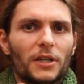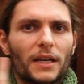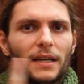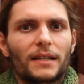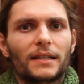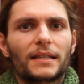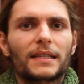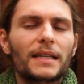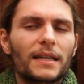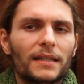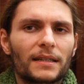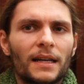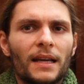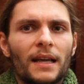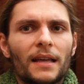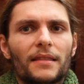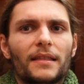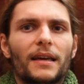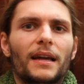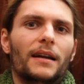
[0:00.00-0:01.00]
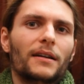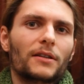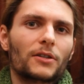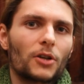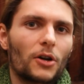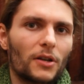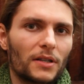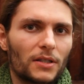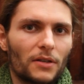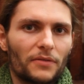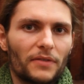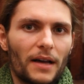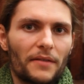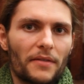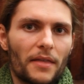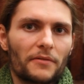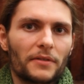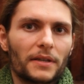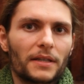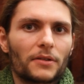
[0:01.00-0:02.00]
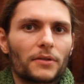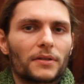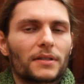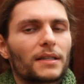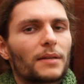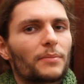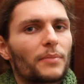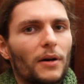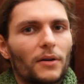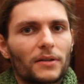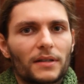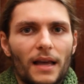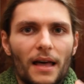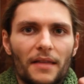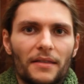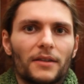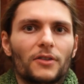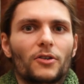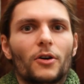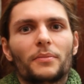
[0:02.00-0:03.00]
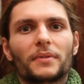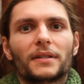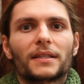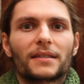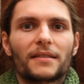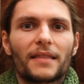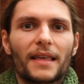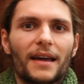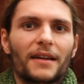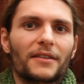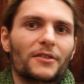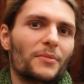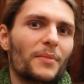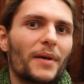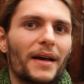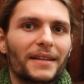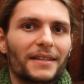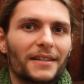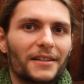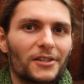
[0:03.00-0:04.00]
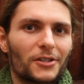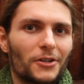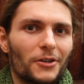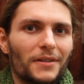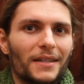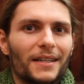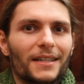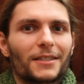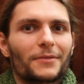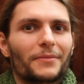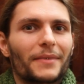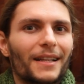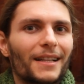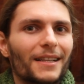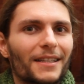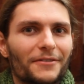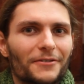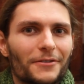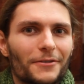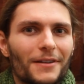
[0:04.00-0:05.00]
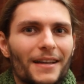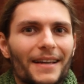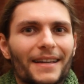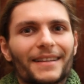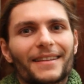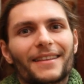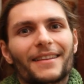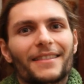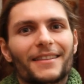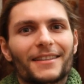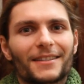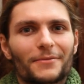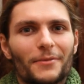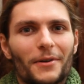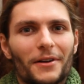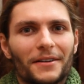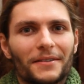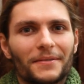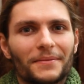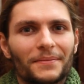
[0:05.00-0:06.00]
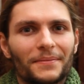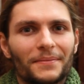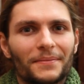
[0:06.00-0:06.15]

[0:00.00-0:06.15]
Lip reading: channel here. There are tons of other videos about other topics there you might enjoy as well if you liked this one.